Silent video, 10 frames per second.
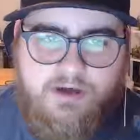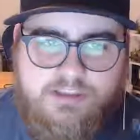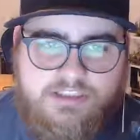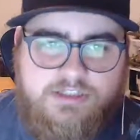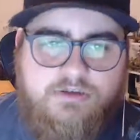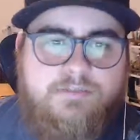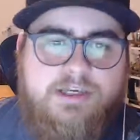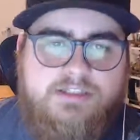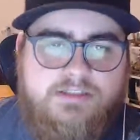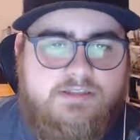all skill
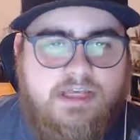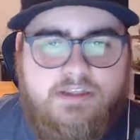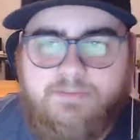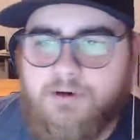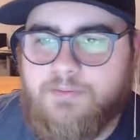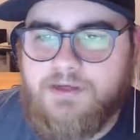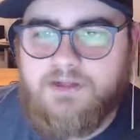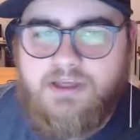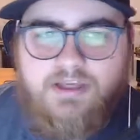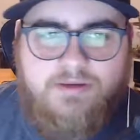based at the moment
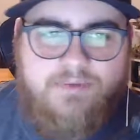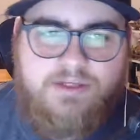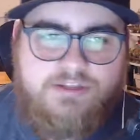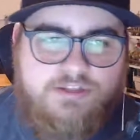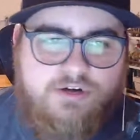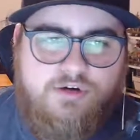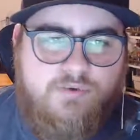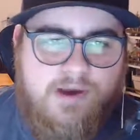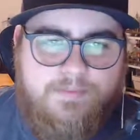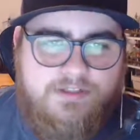because no
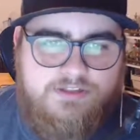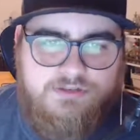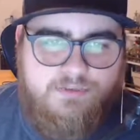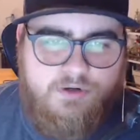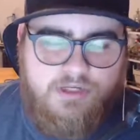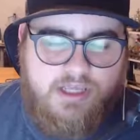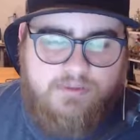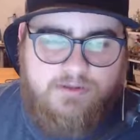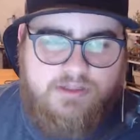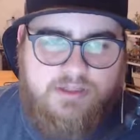weapons do more
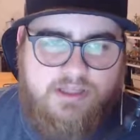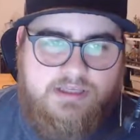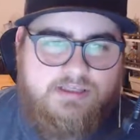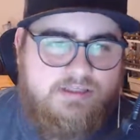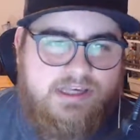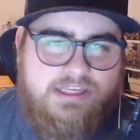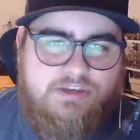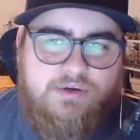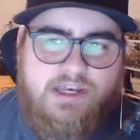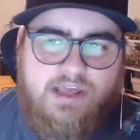damage. Like
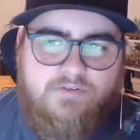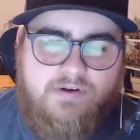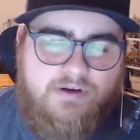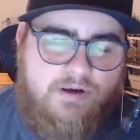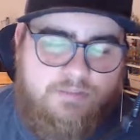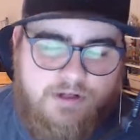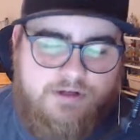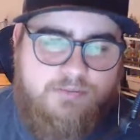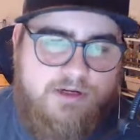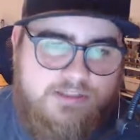you can have a
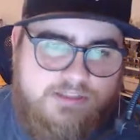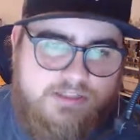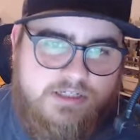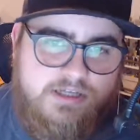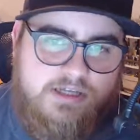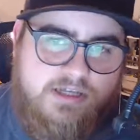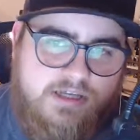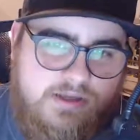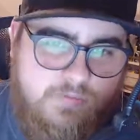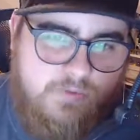blunderbuss
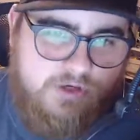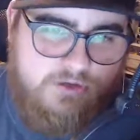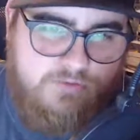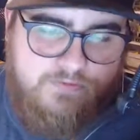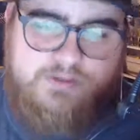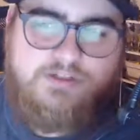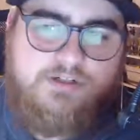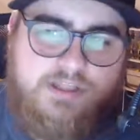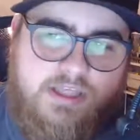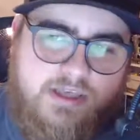when you first start
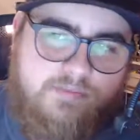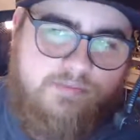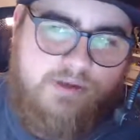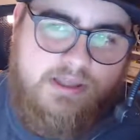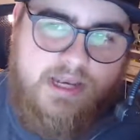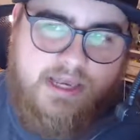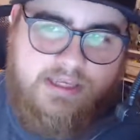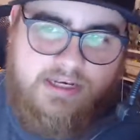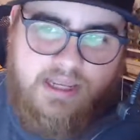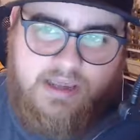the game, and I
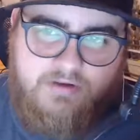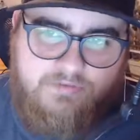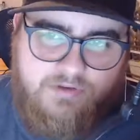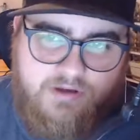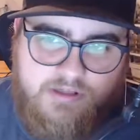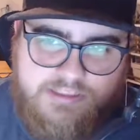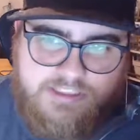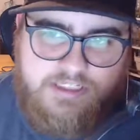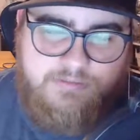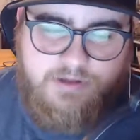can have a
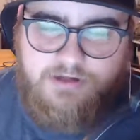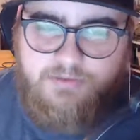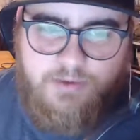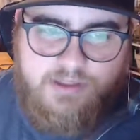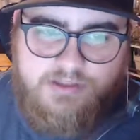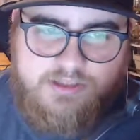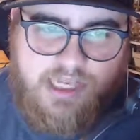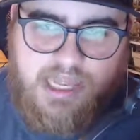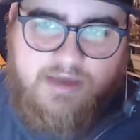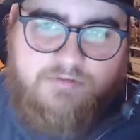skin blunderbuss
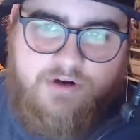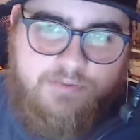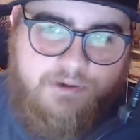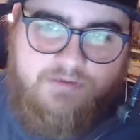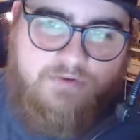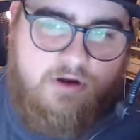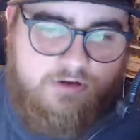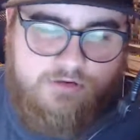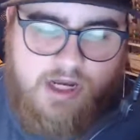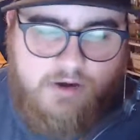after I play for
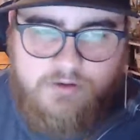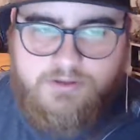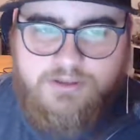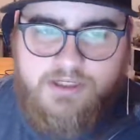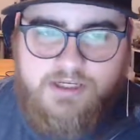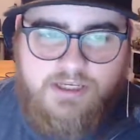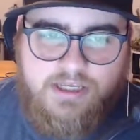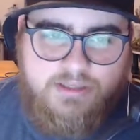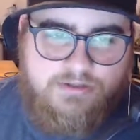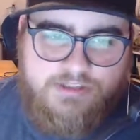100 hours,
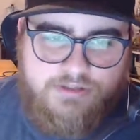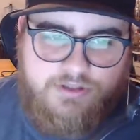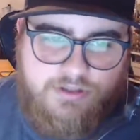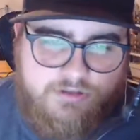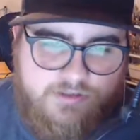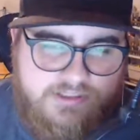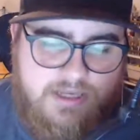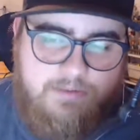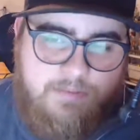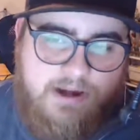and they're still going to do the
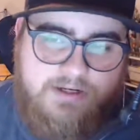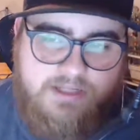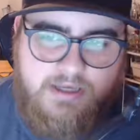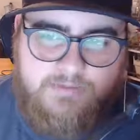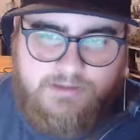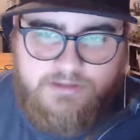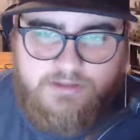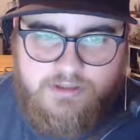same amount of damage.